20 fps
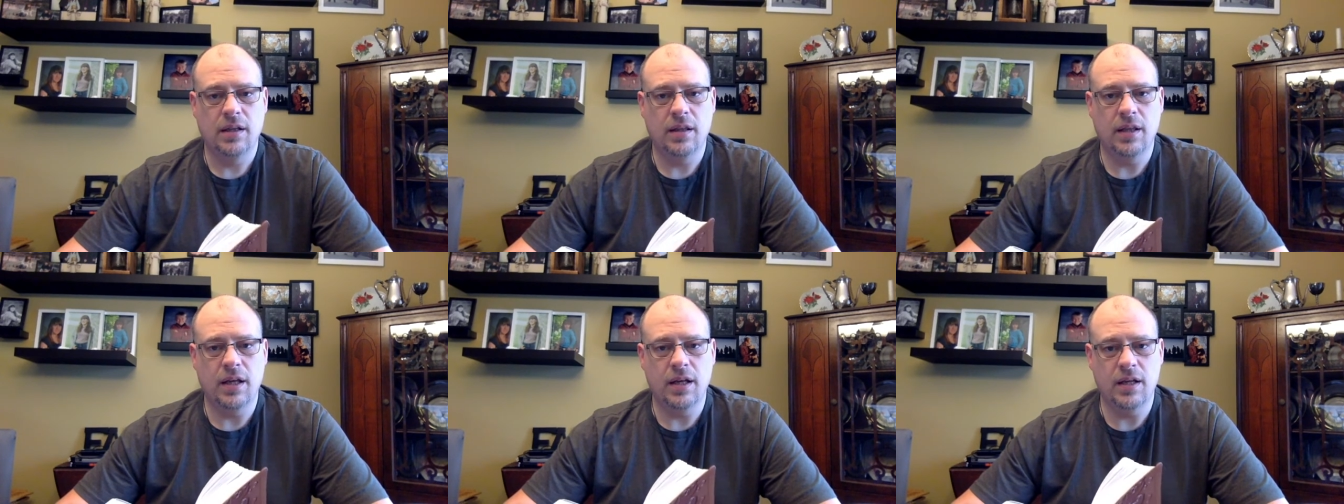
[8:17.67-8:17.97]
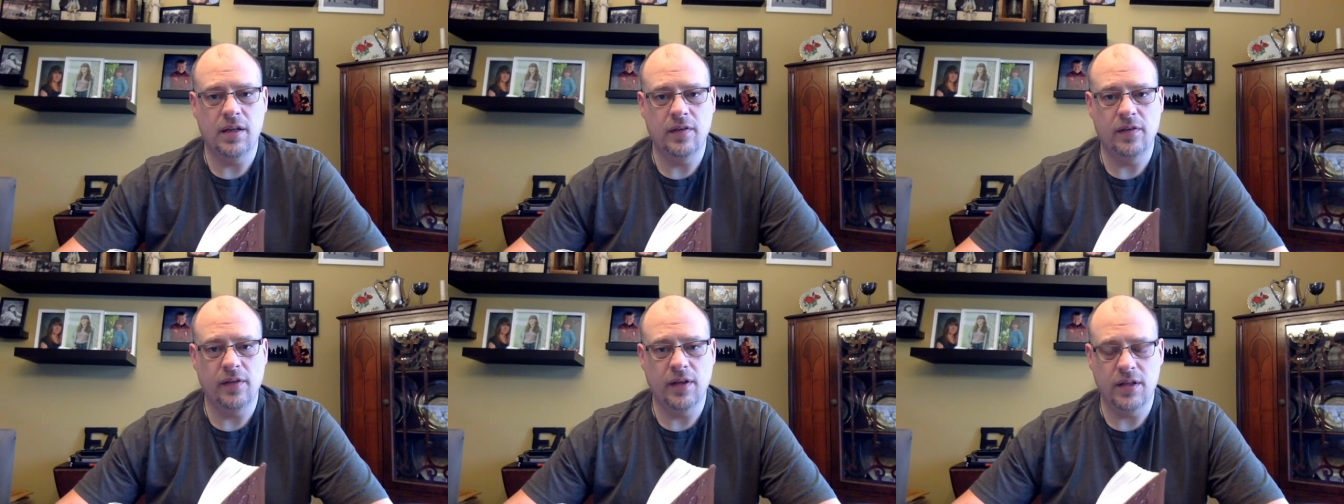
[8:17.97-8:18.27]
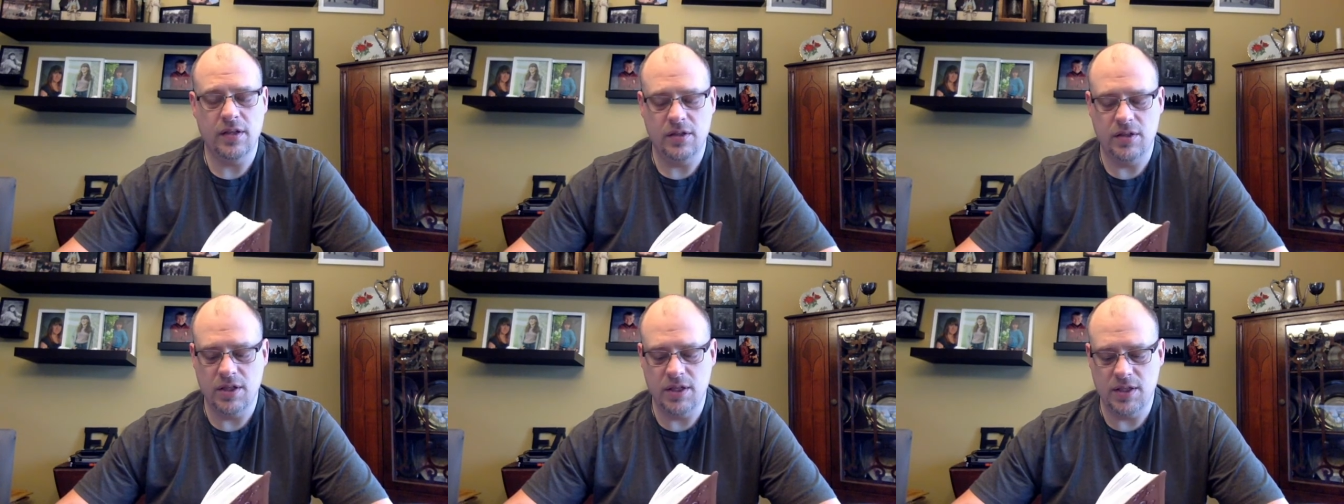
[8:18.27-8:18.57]
that he
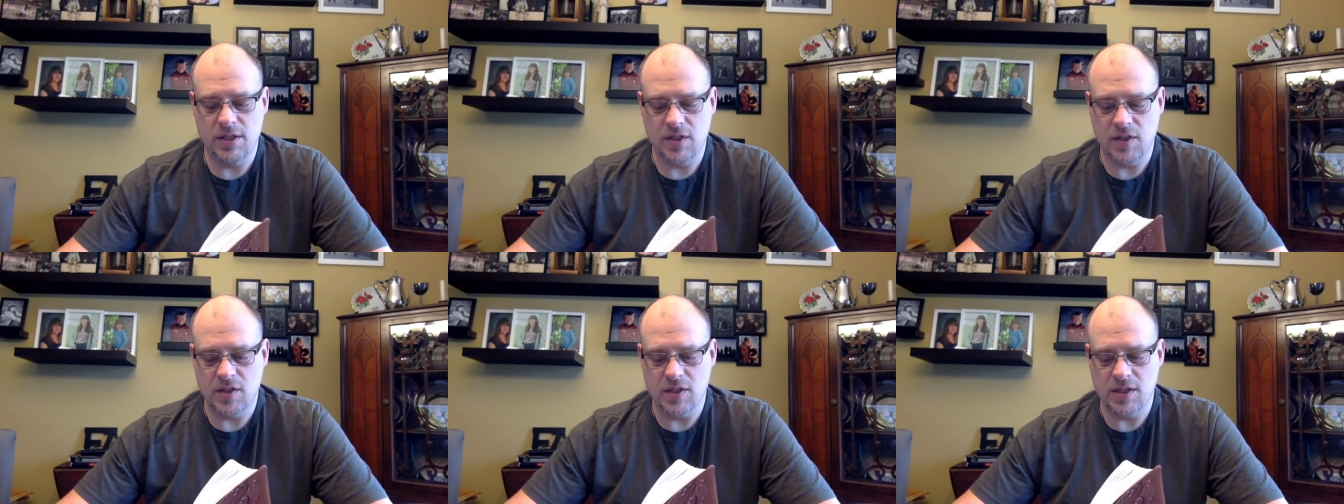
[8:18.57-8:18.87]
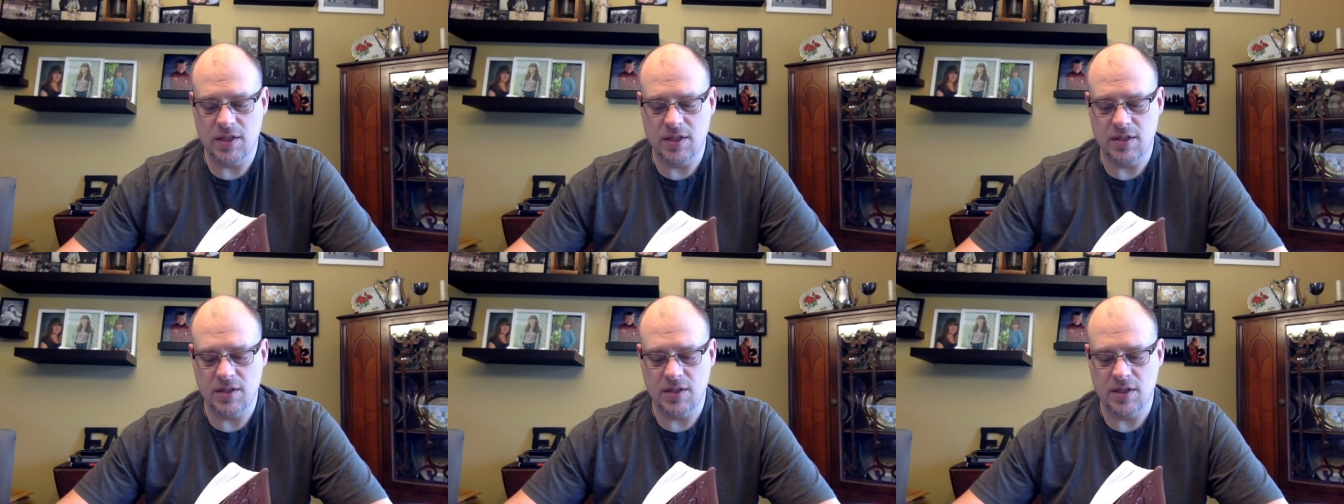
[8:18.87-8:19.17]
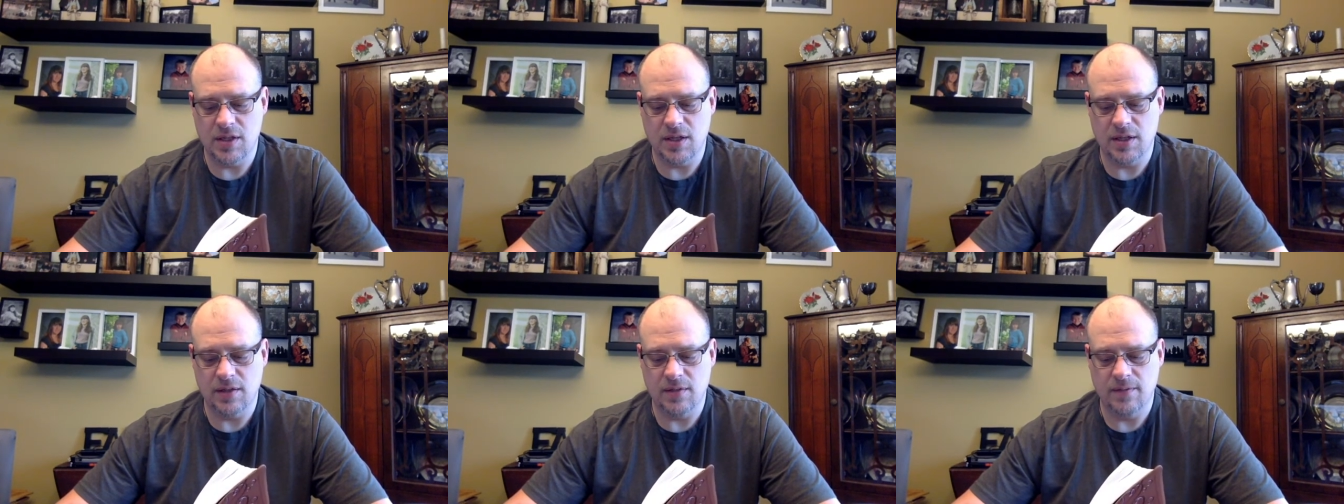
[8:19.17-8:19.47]
sent Jesus his Son.